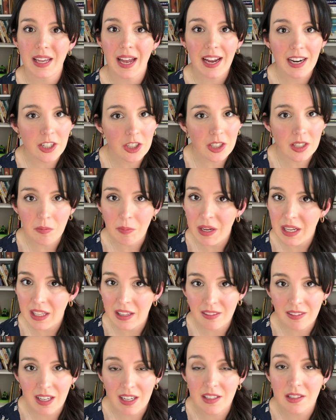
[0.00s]
actually
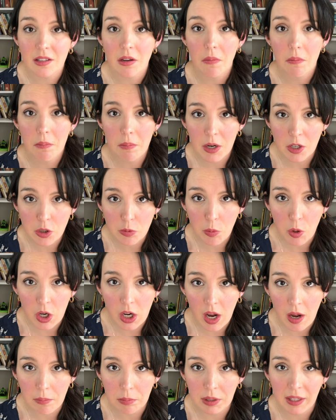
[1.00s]
making things much more
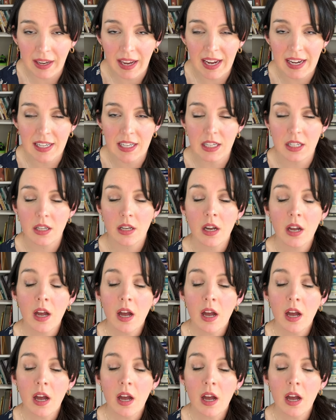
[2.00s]
complicated.